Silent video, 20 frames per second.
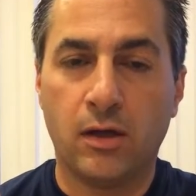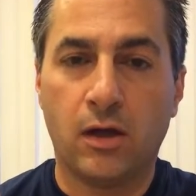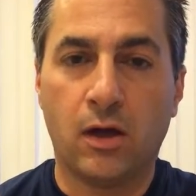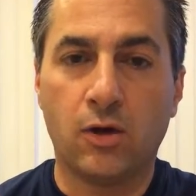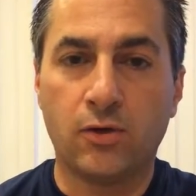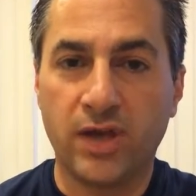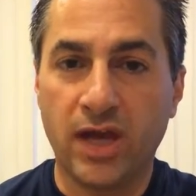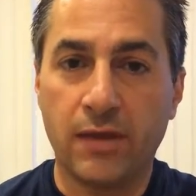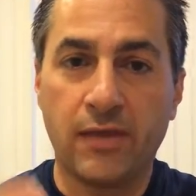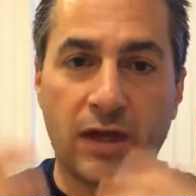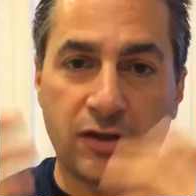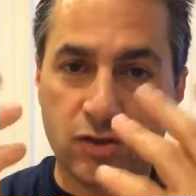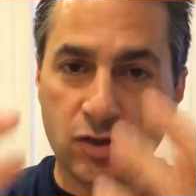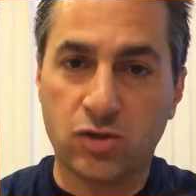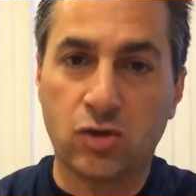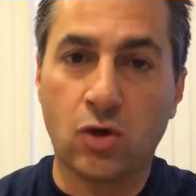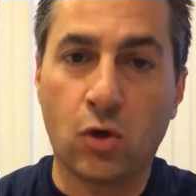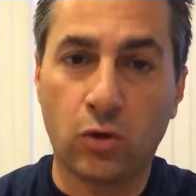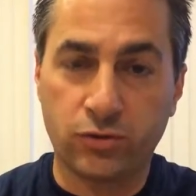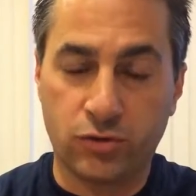Okay, that's a
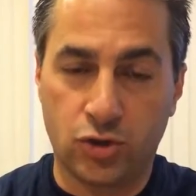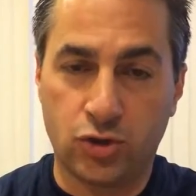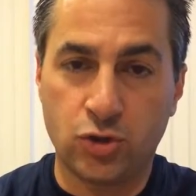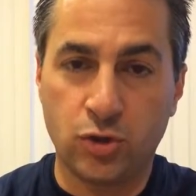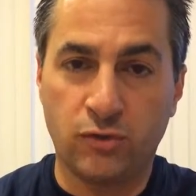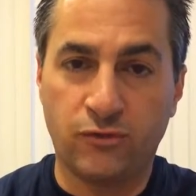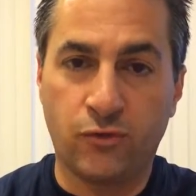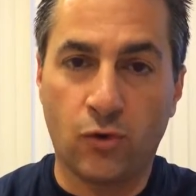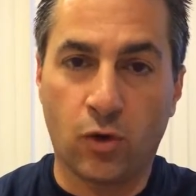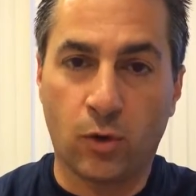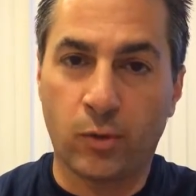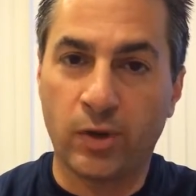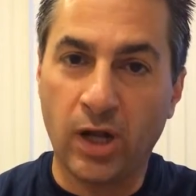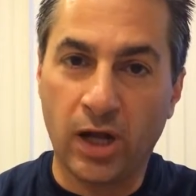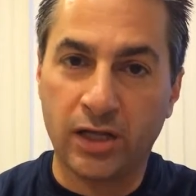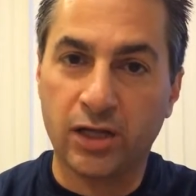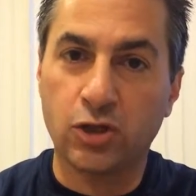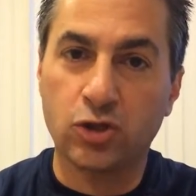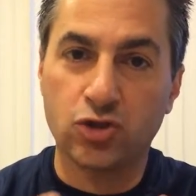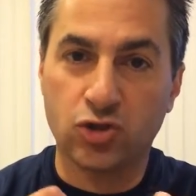goal to shoot for. We're
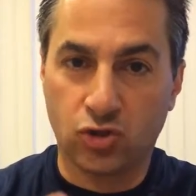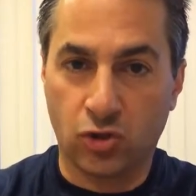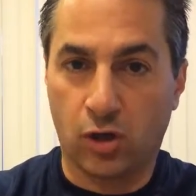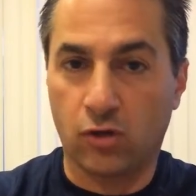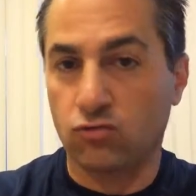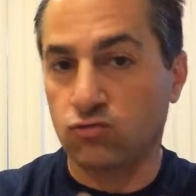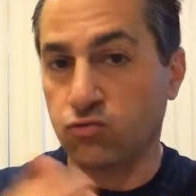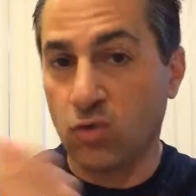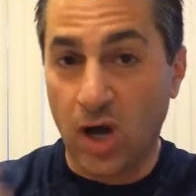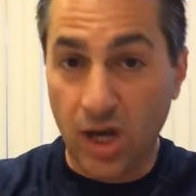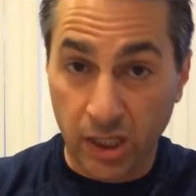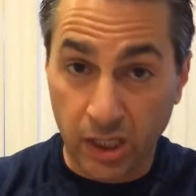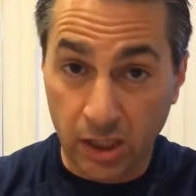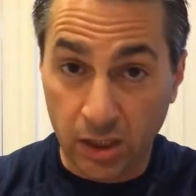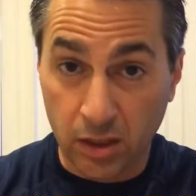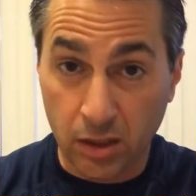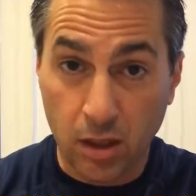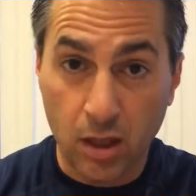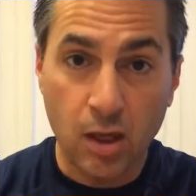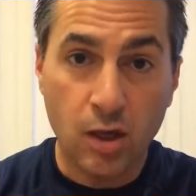not going to start
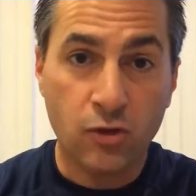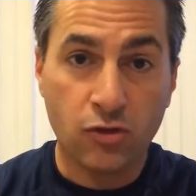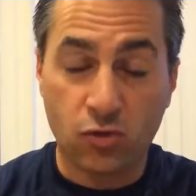running